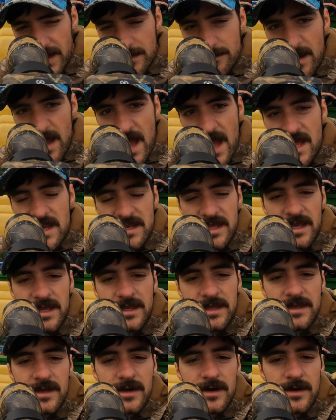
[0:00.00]
am at
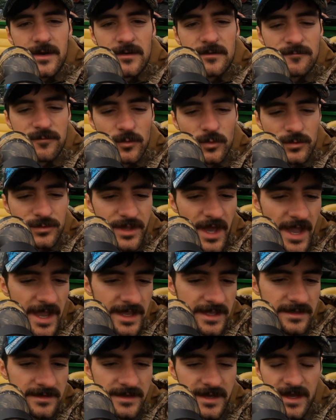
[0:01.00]
a full
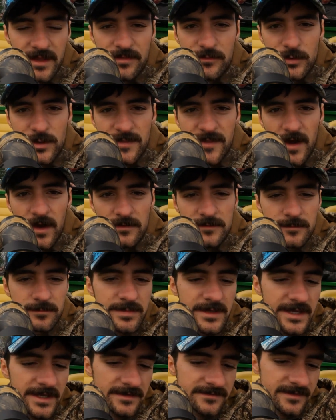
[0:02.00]
tank at
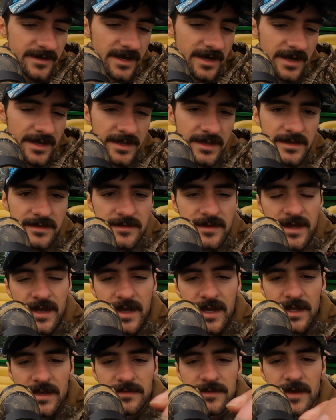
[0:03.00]
3,000 psi,
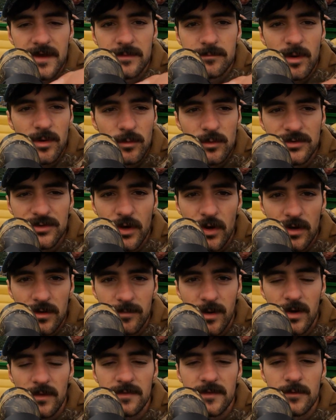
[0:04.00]
but we'll
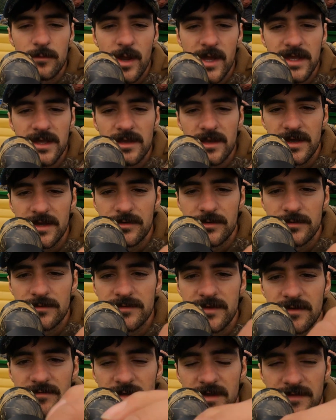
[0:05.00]
talk about the regulator
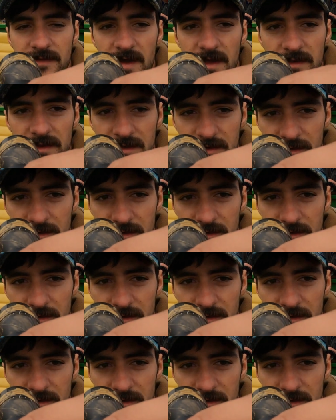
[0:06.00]
and stuff like that